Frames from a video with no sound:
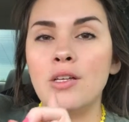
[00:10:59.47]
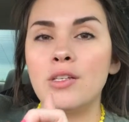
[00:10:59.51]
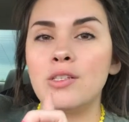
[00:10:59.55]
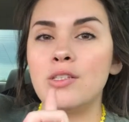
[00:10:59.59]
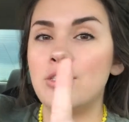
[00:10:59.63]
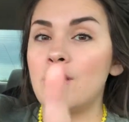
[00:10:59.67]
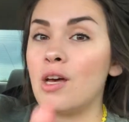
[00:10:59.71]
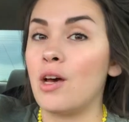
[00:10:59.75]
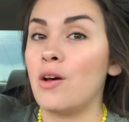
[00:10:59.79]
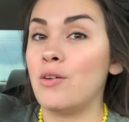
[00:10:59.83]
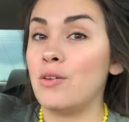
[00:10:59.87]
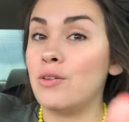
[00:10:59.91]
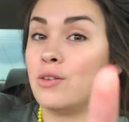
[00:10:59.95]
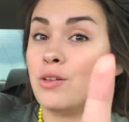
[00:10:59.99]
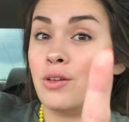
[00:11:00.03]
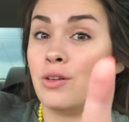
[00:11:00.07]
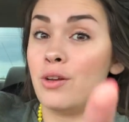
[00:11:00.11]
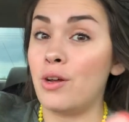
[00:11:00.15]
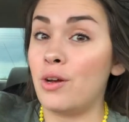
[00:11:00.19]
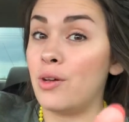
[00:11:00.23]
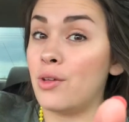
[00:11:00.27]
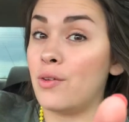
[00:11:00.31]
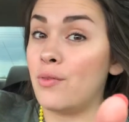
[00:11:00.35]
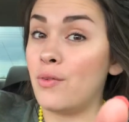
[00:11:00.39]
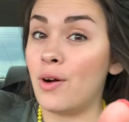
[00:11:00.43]
So you
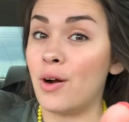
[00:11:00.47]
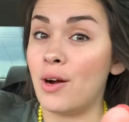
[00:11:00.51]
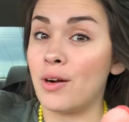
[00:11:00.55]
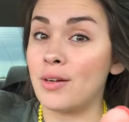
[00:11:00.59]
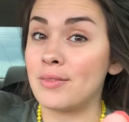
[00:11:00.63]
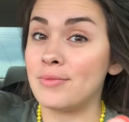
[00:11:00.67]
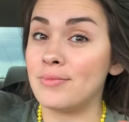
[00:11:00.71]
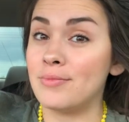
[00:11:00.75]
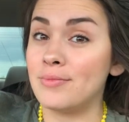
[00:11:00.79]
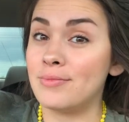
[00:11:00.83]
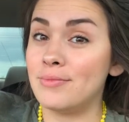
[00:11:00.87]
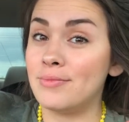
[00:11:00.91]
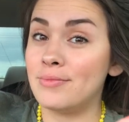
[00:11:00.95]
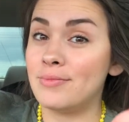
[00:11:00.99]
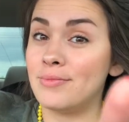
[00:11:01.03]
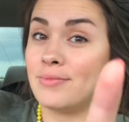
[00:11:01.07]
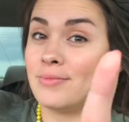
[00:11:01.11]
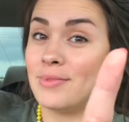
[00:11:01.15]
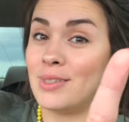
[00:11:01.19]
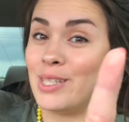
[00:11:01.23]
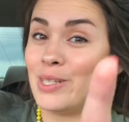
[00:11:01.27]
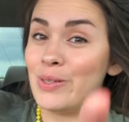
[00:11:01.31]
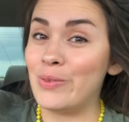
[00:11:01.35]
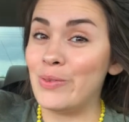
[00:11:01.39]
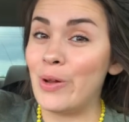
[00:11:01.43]
know who you are.
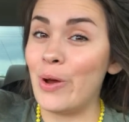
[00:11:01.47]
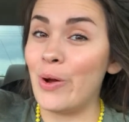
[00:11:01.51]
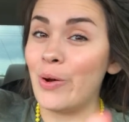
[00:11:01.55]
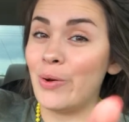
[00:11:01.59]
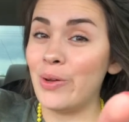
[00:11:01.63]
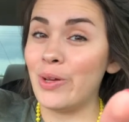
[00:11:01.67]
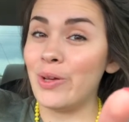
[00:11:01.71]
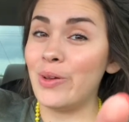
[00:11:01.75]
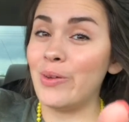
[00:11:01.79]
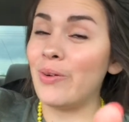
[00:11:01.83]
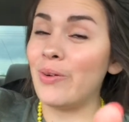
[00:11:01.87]
You know who